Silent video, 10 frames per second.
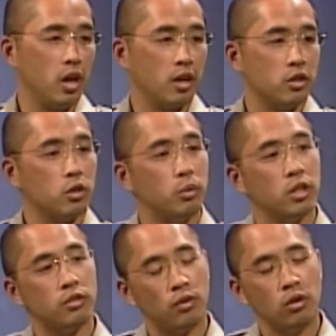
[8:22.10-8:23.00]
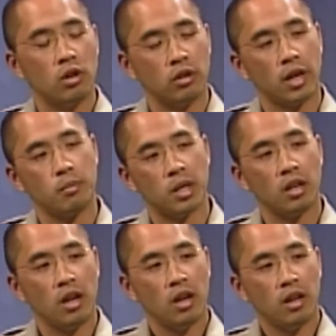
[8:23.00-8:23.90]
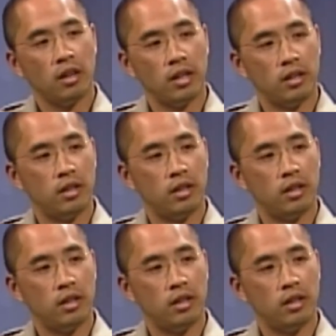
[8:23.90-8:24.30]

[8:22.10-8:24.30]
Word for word: on. So when this phone call came in, they,